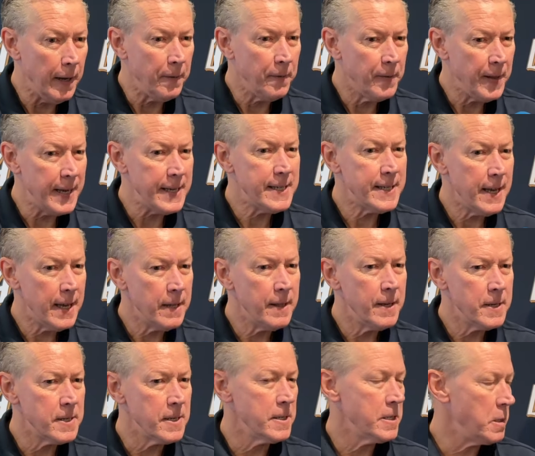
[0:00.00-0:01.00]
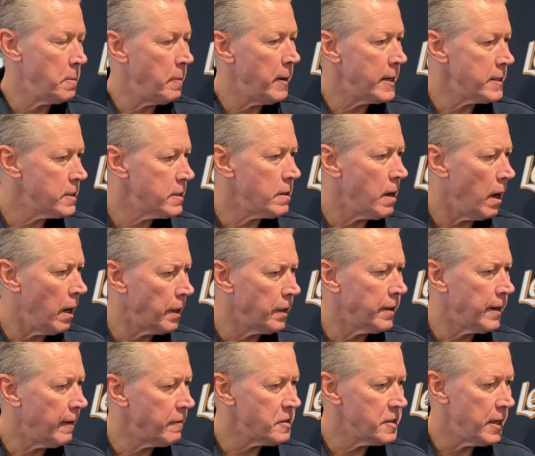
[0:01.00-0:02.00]
They say this is the best
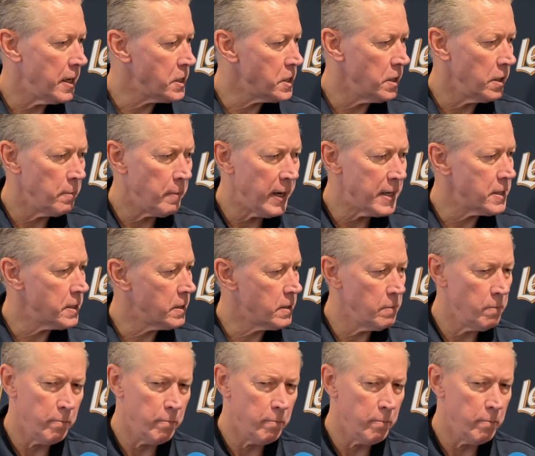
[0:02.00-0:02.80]
autograph session, best